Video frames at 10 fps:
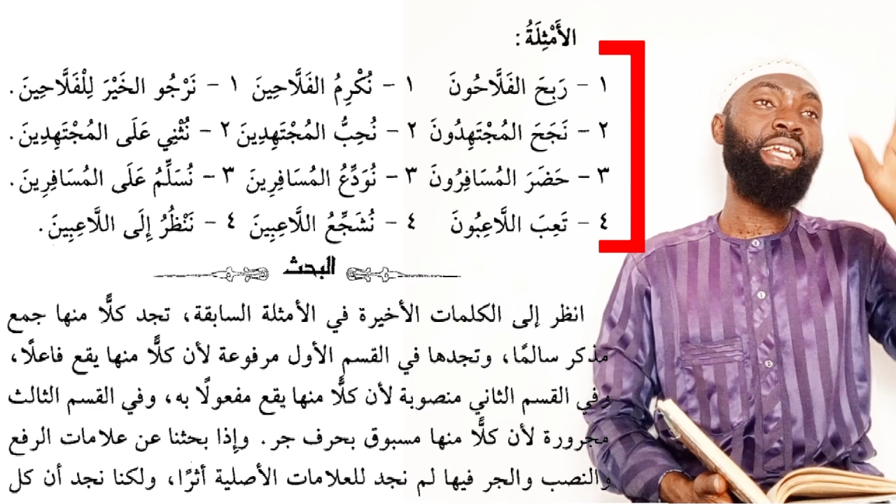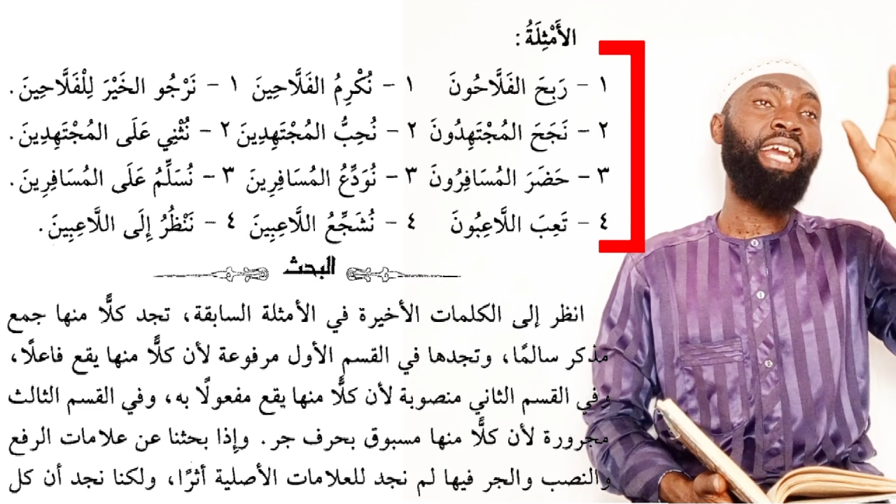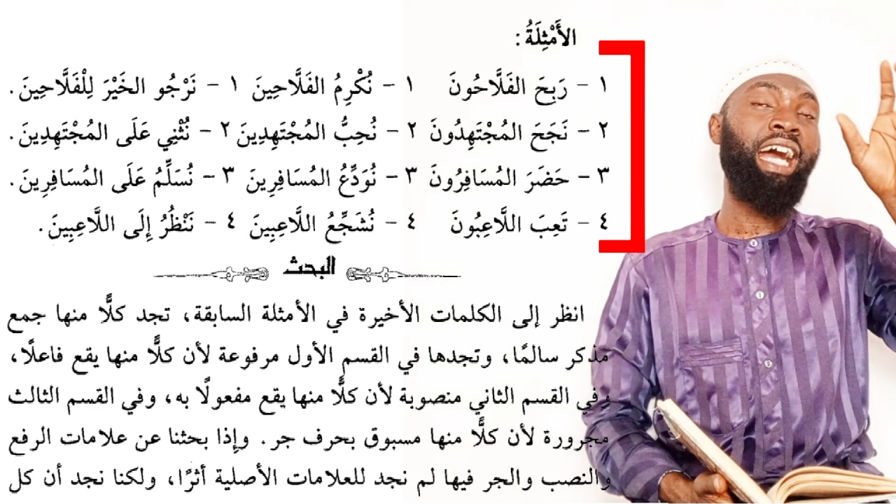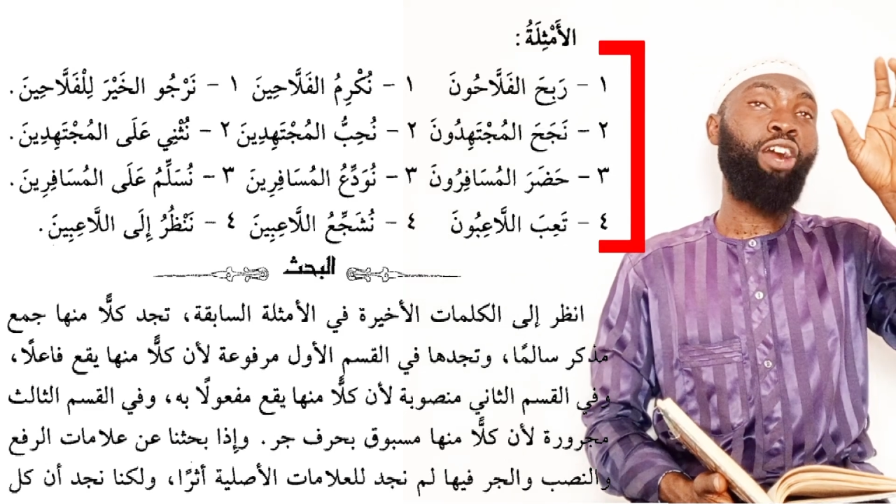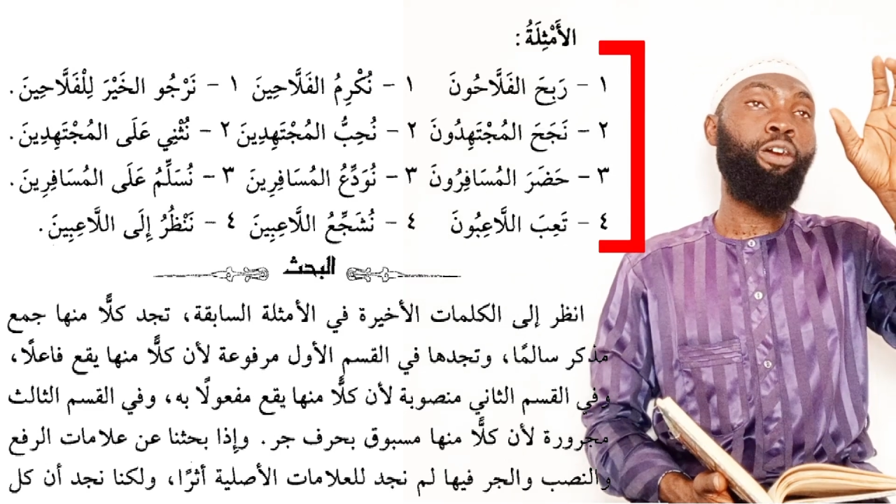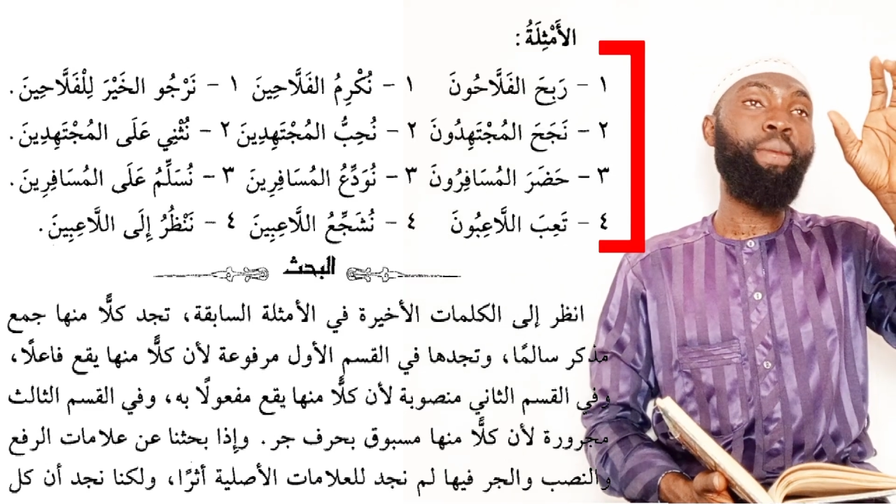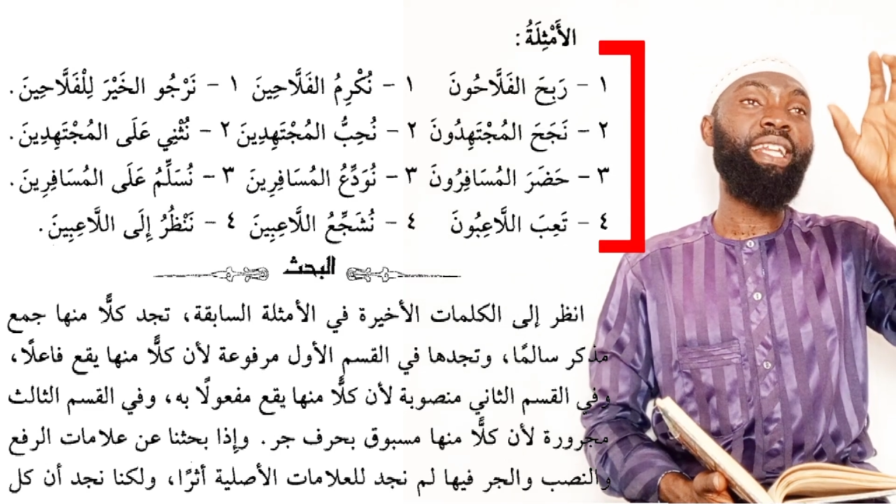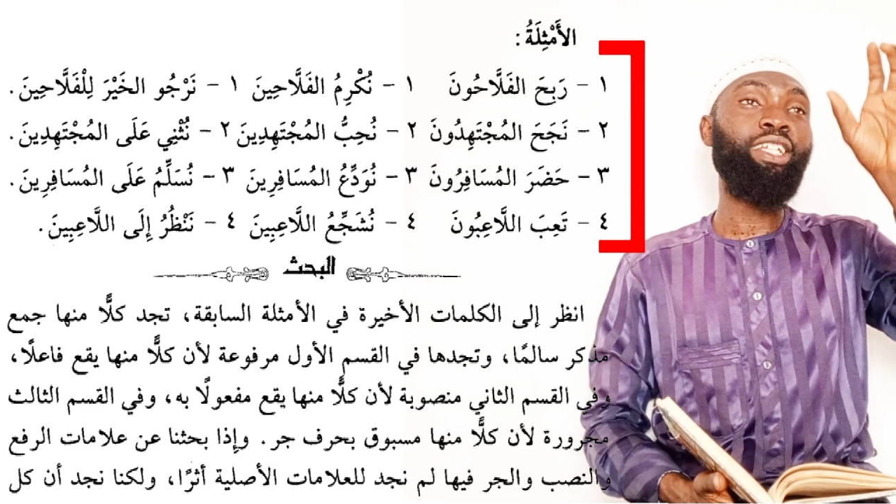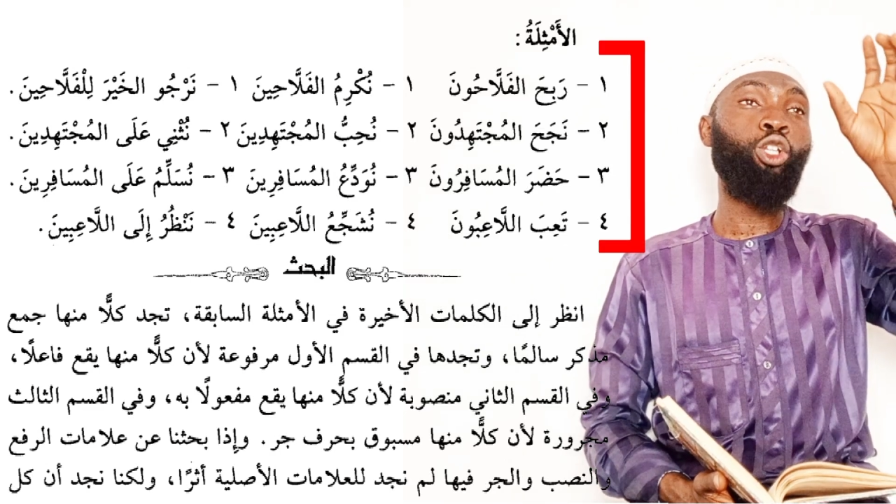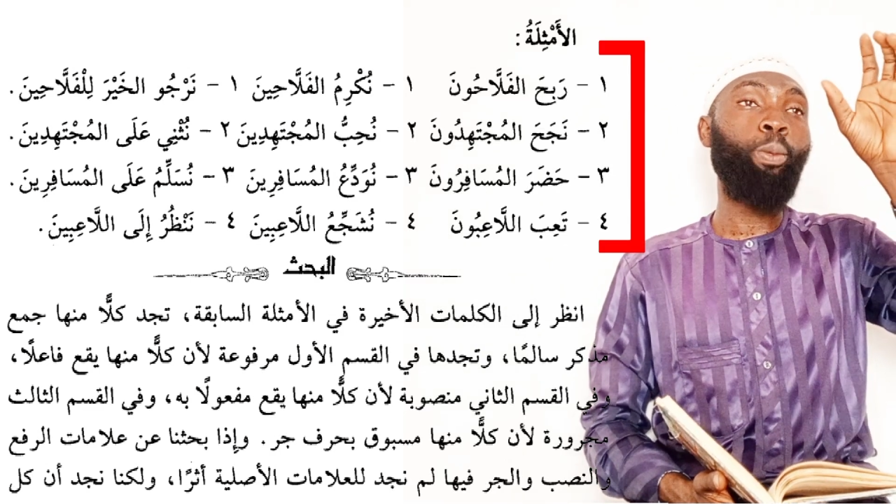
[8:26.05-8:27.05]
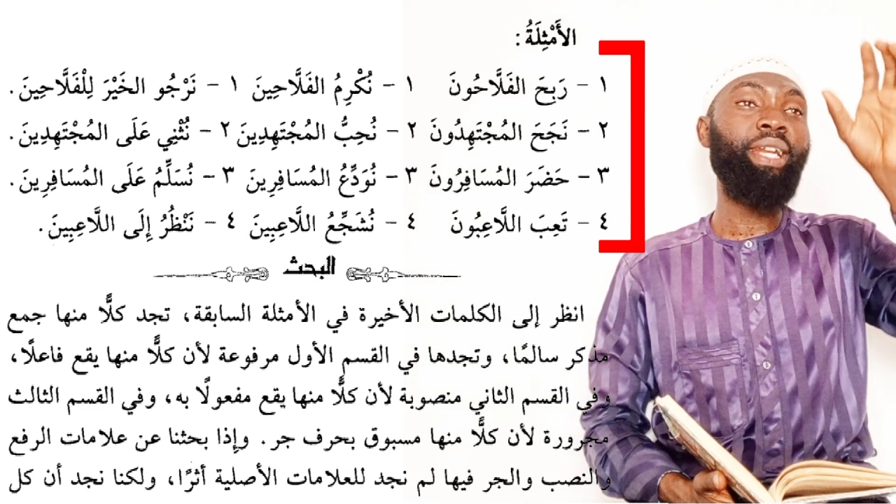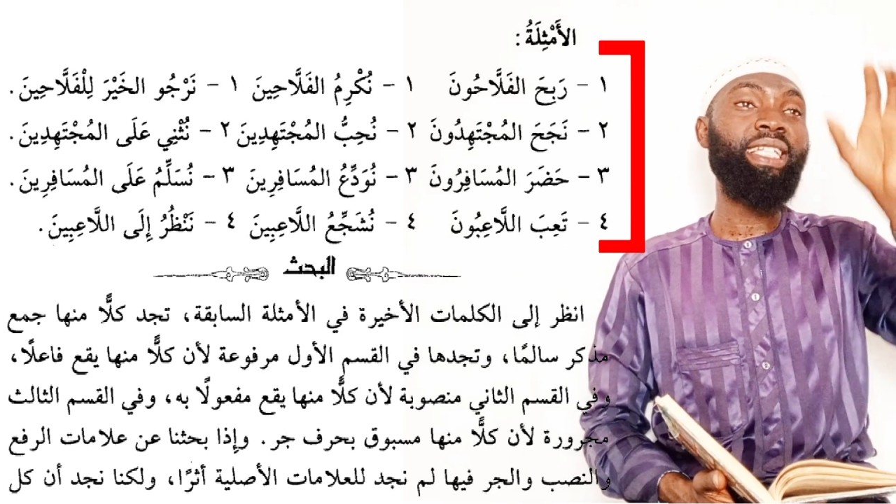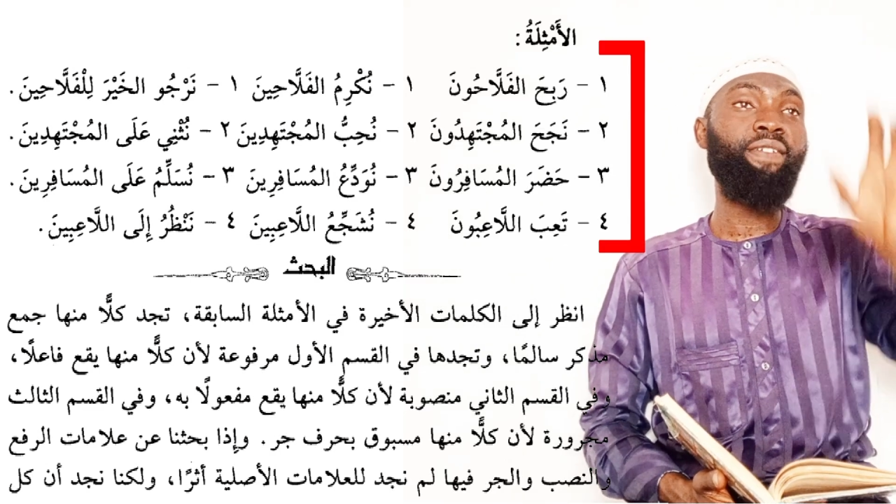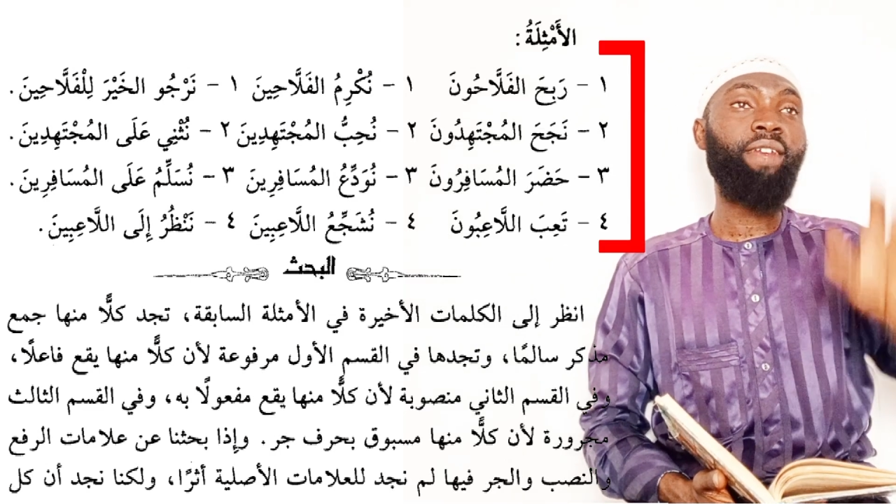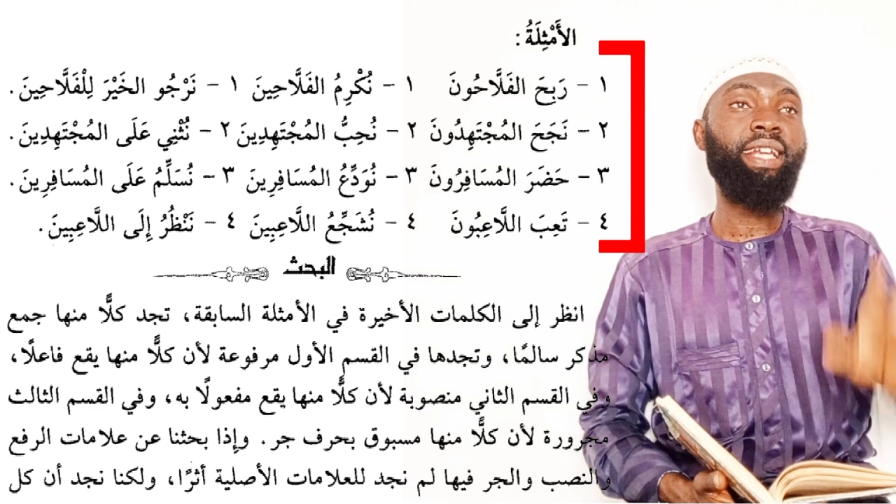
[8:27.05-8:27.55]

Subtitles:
they are coming in the nominative